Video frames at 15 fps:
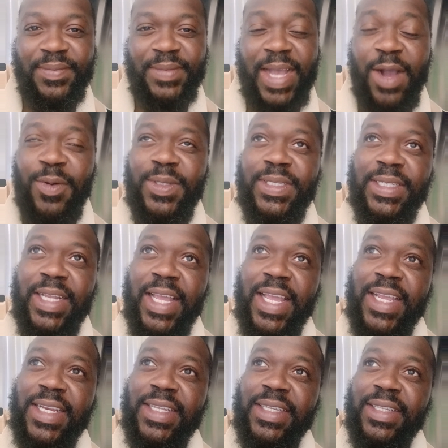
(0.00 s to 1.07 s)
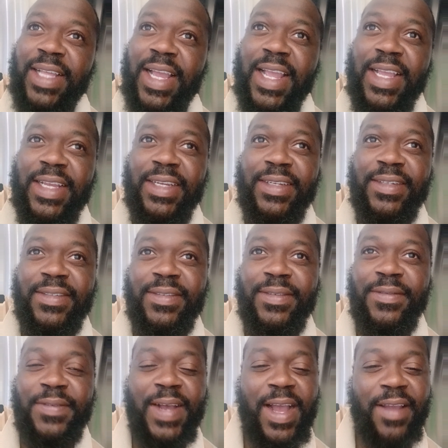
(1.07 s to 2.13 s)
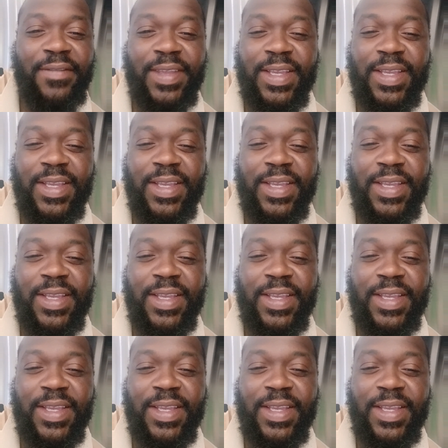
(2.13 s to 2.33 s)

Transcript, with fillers: I was in Haiti like five